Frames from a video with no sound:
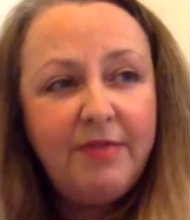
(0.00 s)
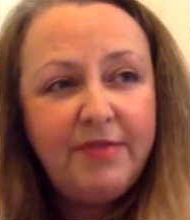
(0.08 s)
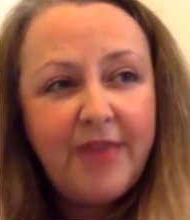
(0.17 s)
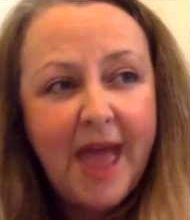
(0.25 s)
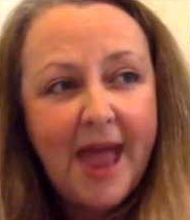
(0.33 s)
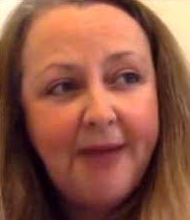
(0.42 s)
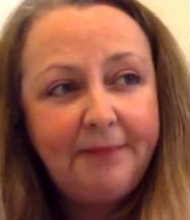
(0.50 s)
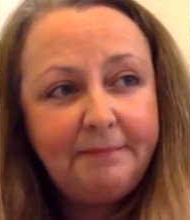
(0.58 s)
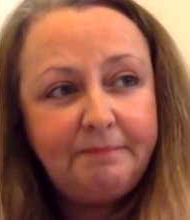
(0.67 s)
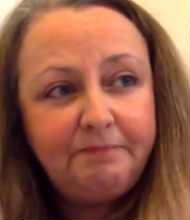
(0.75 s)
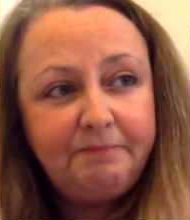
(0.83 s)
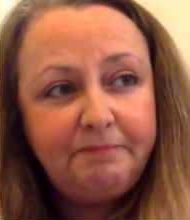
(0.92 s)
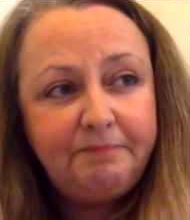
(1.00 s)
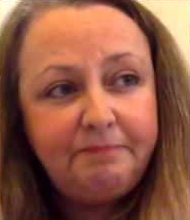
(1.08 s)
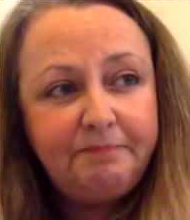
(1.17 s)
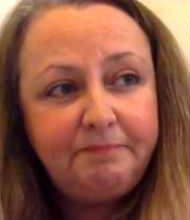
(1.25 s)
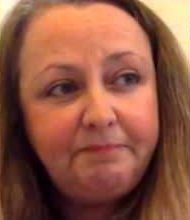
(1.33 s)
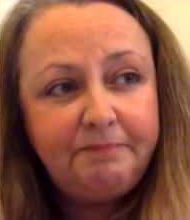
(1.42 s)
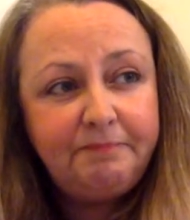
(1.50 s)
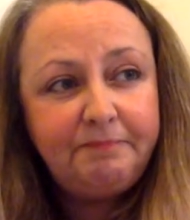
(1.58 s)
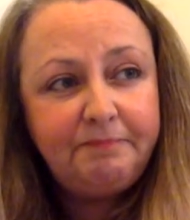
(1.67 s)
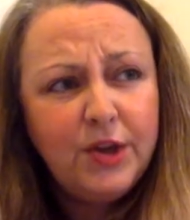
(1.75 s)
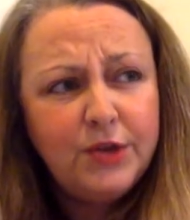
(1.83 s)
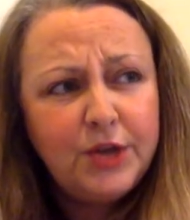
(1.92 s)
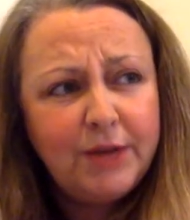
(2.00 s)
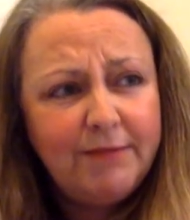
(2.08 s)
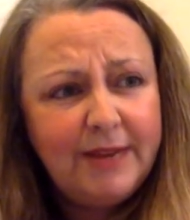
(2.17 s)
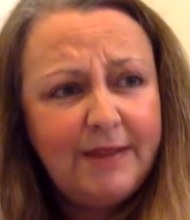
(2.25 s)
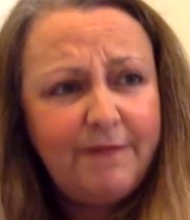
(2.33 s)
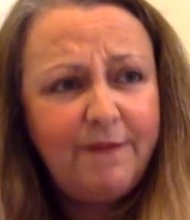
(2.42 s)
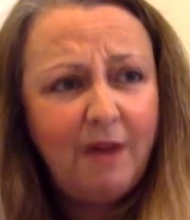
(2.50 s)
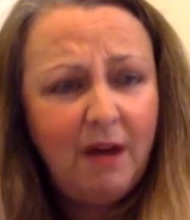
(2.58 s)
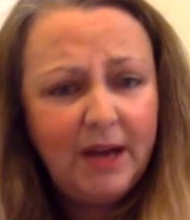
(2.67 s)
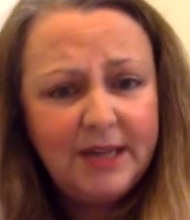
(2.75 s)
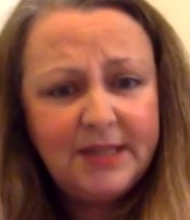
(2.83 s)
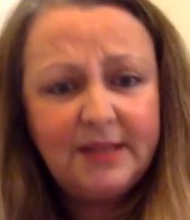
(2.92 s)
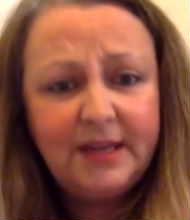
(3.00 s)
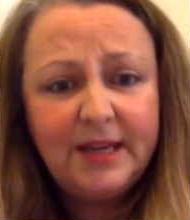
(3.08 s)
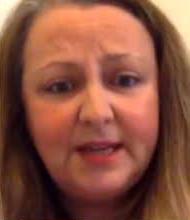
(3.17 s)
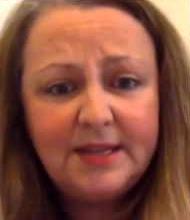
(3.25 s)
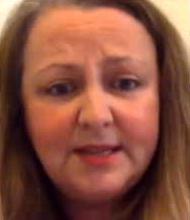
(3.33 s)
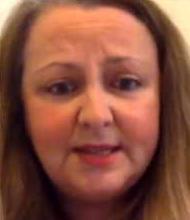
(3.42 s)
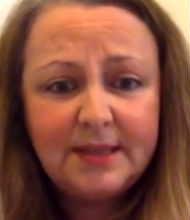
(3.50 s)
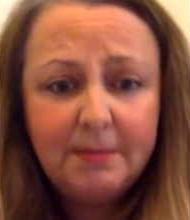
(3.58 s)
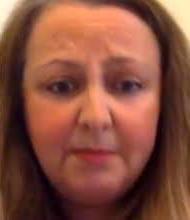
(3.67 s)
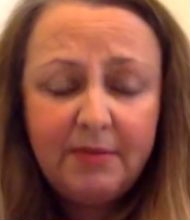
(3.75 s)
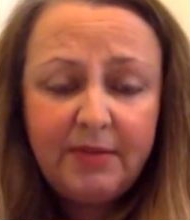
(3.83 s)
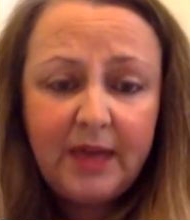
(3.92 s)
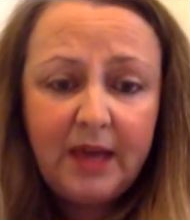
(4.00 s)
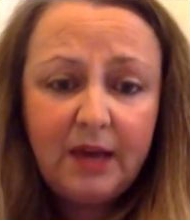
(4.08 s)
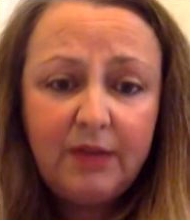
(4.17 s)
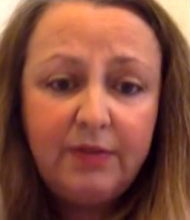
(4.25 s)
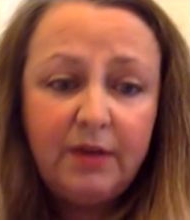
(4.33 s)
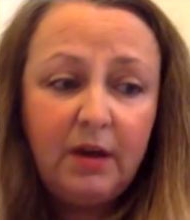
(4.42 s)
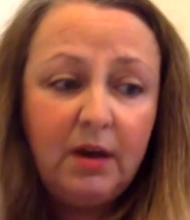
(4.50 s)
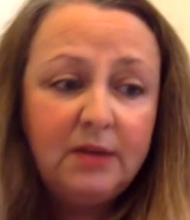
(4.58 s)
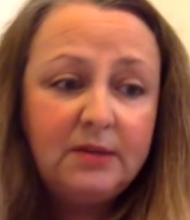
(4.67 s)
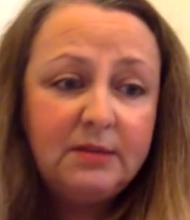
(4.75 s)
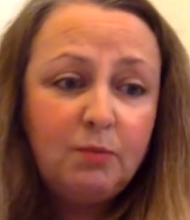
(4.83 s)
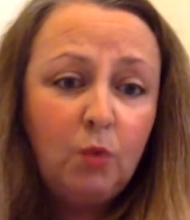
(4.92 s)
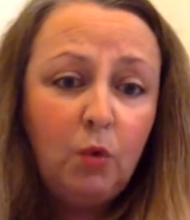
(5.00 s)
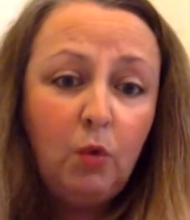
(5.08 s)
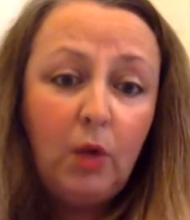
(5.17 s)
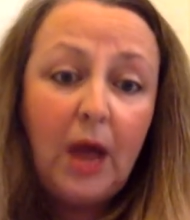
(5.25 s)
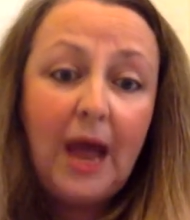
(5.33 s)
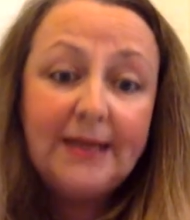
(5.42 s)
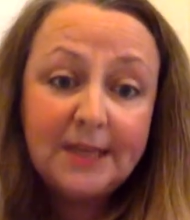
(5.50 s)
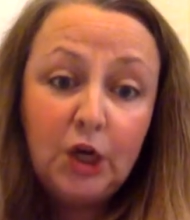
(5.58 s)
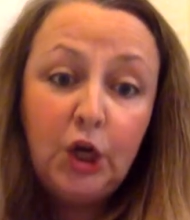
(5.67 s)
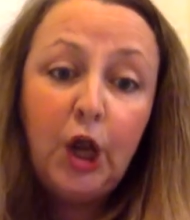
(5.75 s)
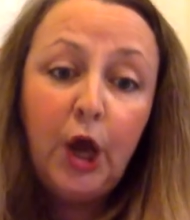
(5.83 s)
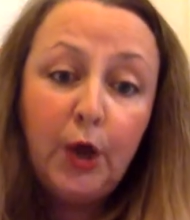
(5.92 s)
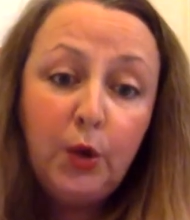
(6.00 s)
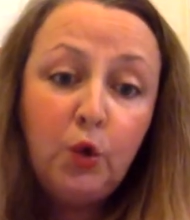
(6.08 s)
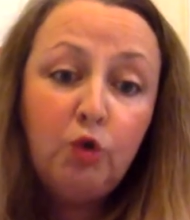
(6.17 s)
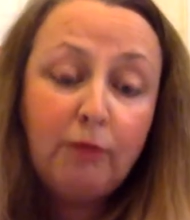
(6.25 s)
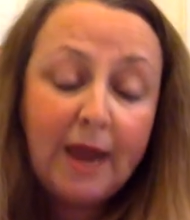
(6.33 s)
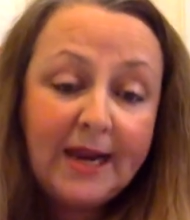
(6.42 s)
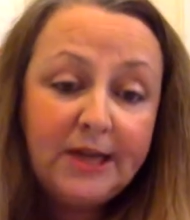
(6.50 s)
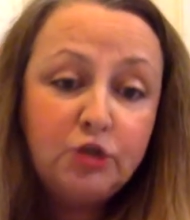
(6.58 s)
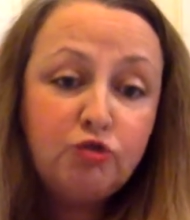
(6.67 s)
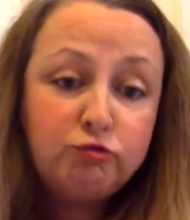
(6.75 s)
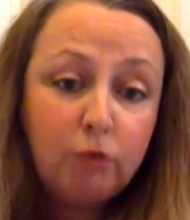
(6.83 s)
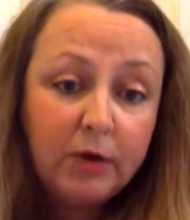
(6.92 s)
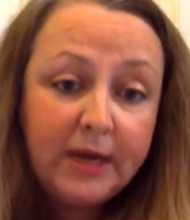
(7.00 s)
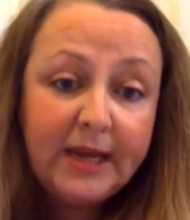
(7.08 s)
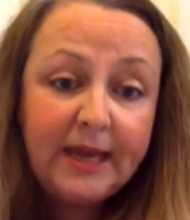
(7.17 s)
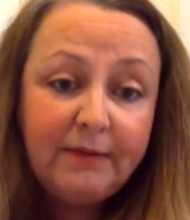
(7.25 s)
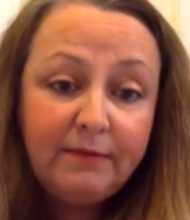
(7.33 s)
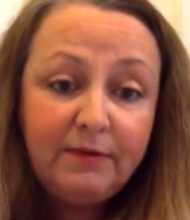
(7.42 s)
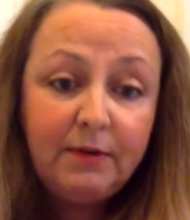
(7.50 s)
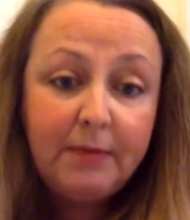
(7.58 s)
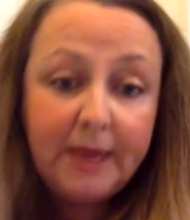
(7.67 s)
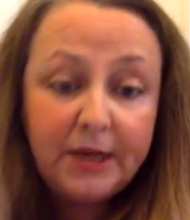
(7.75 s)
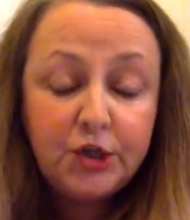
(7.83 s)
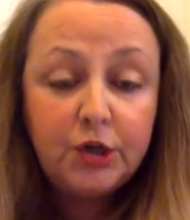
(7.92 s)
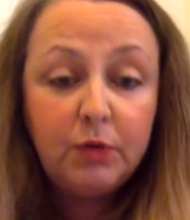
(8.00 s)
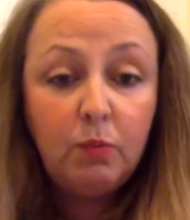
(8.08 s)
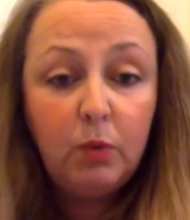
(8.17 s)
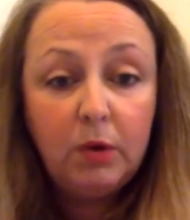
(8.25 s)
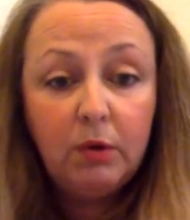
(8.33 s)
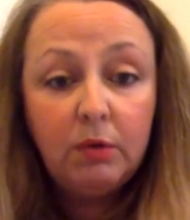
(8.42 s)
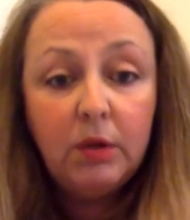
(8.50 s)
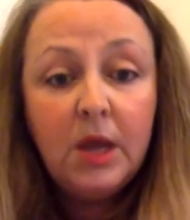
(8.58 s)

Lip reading: then you generally find that it's something that will, as a low-grade chronic inflammation, will